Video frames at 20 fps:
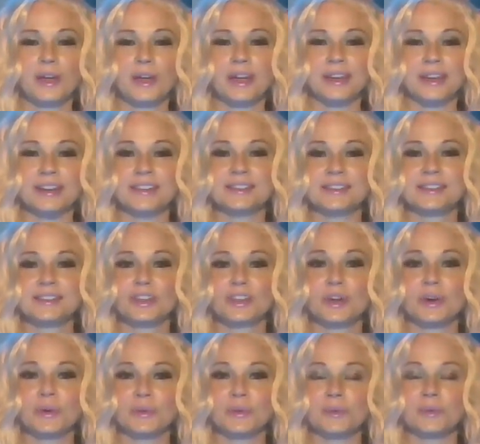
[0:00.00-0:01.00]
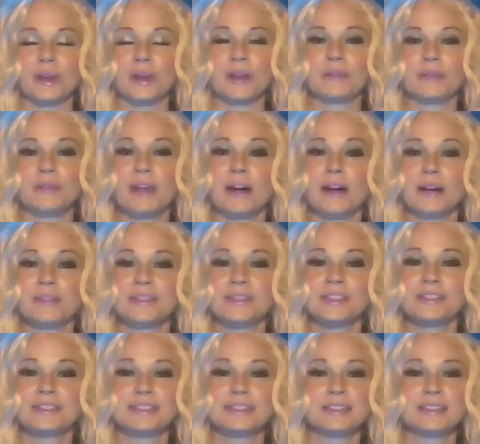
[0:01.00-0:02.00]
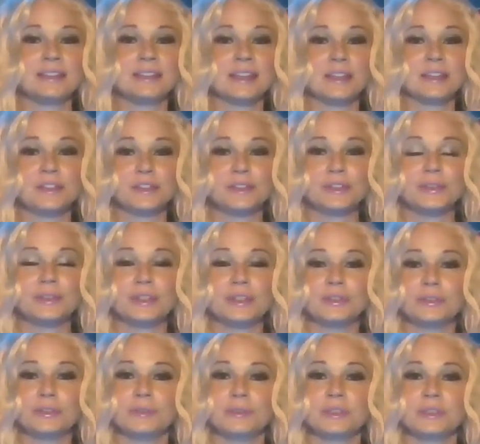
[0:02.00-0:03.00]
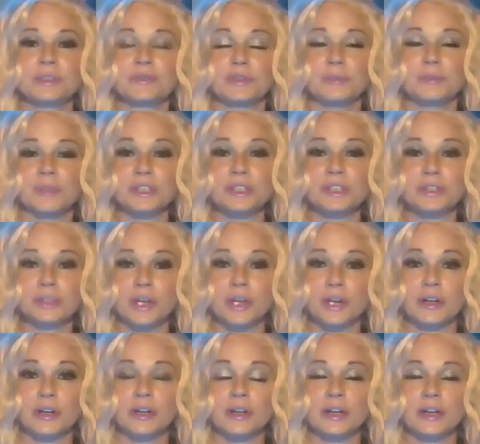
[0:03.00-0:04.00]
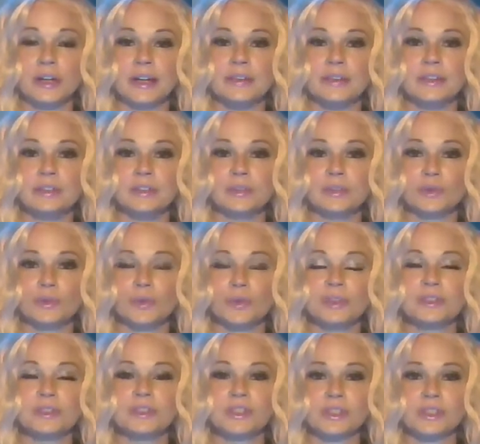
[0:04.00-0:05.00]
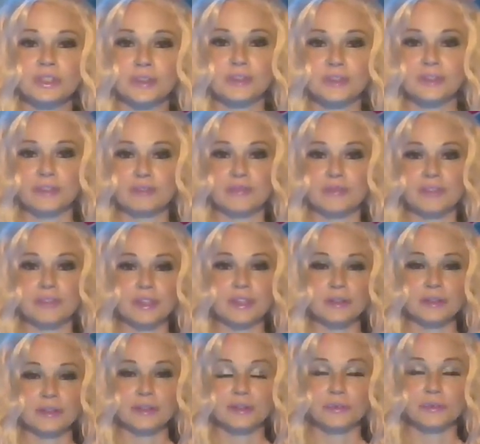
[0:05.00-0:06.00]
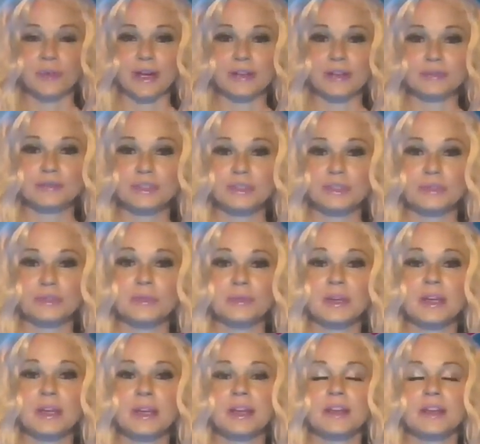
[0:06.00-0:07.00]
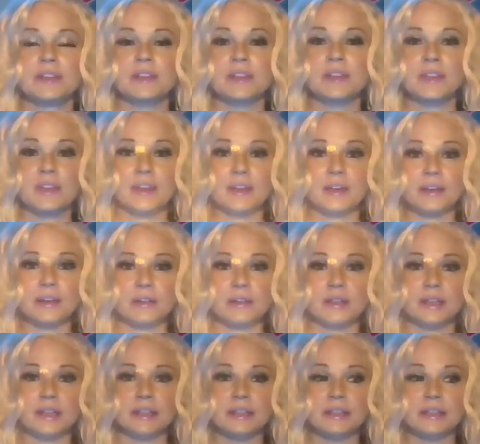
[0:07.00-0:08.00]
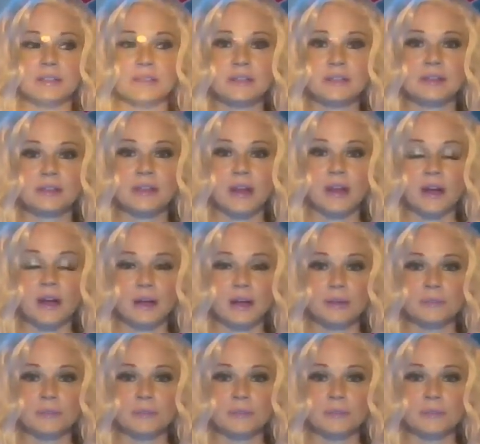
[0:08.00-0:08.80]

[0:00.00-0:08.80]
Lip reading: Okay, so obviously later you can do this for much longer, and then you're going to start to feel around you that there is